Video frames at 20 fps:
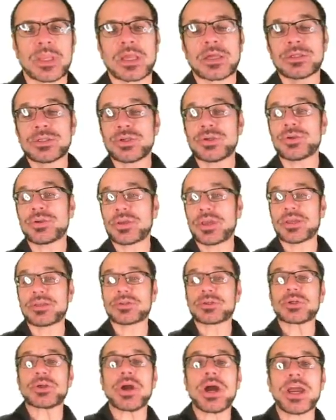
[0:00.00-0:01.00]
So you can
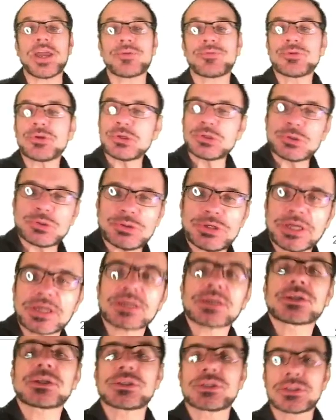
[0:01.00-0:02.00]
try a few
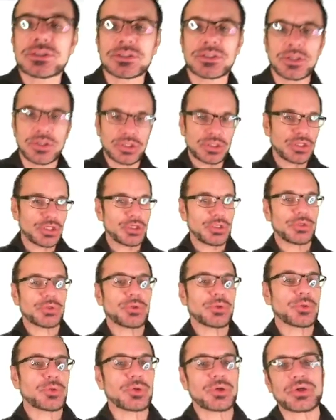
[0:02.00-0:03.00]
tricks
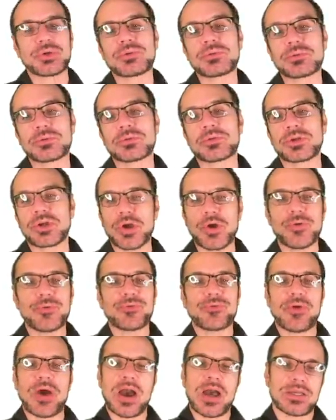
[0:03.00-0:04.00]
to go
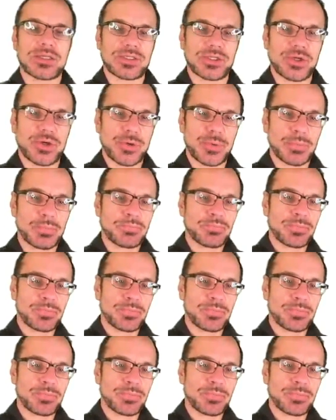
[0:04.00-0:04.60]
faster.